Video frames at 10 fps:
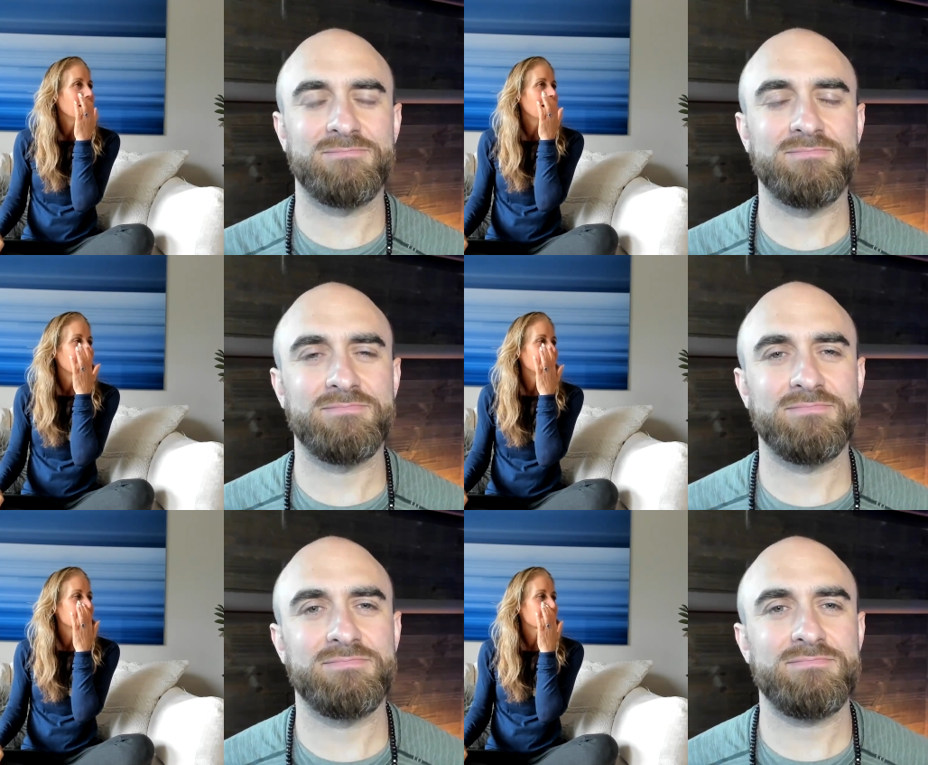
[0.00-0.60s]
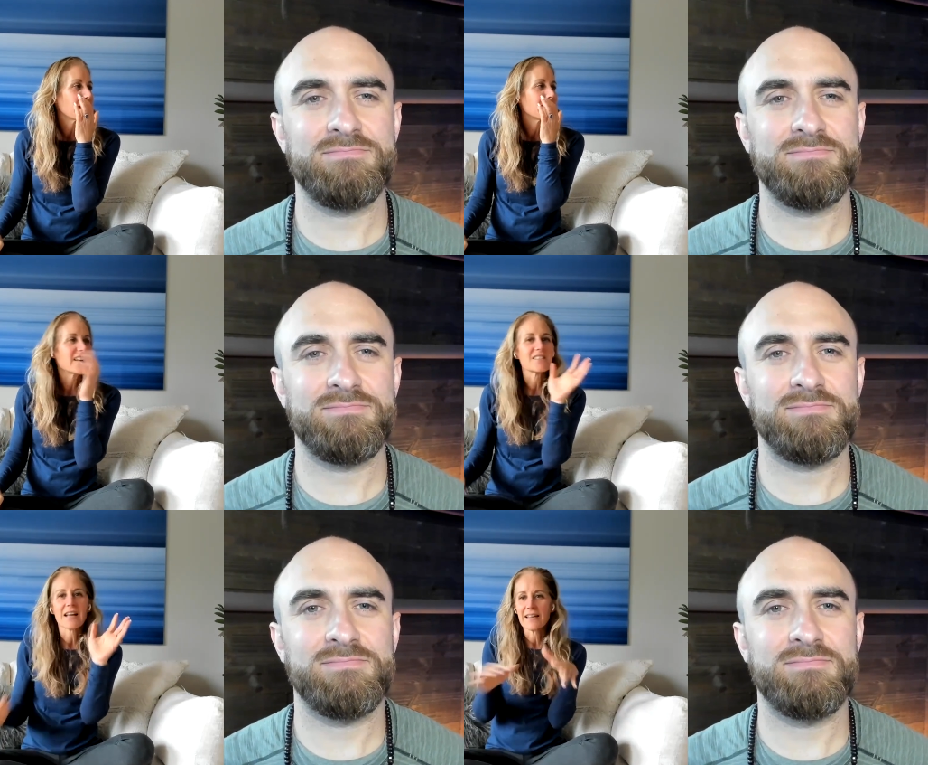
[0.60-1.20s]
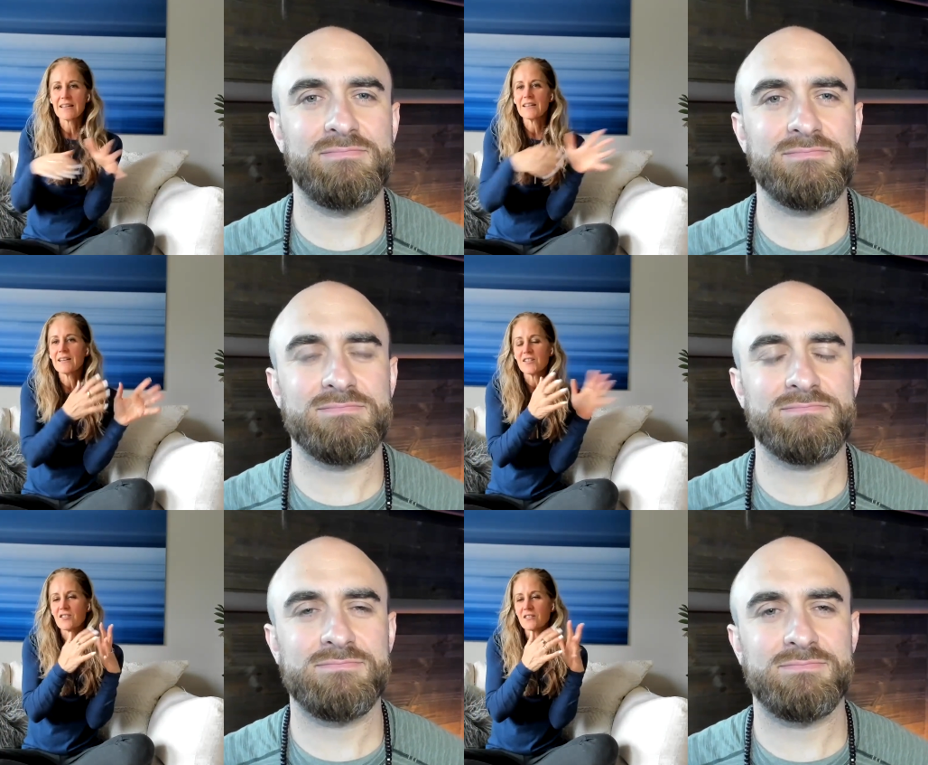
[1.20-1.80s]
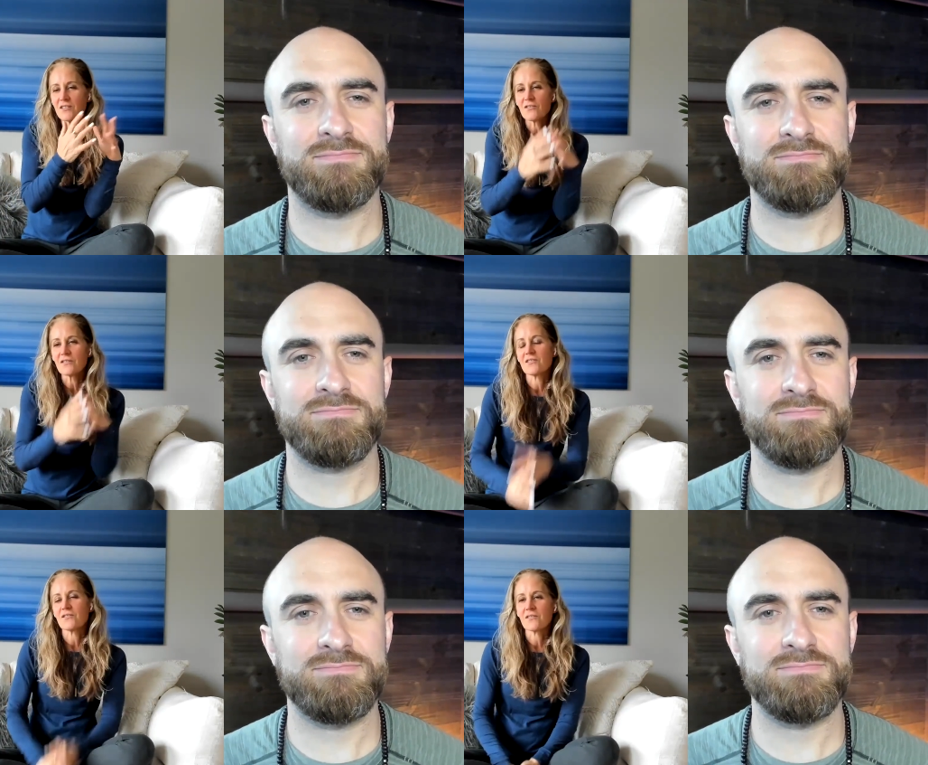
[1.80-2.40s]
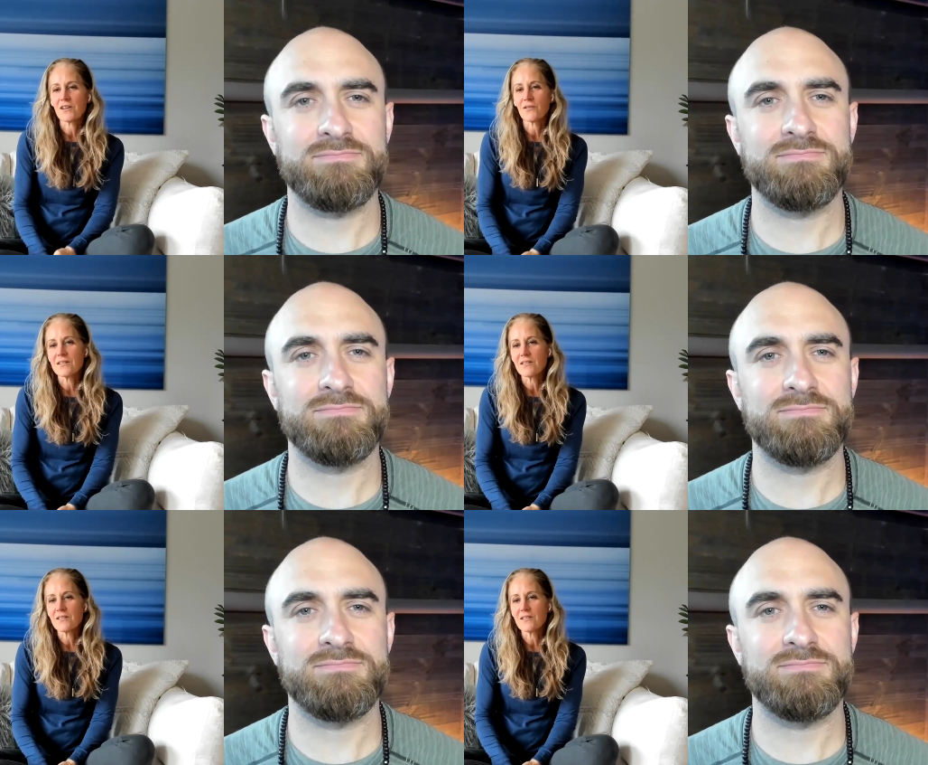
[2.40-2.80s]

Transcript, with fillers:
Speaker 1: and then tying it into the yoga studio.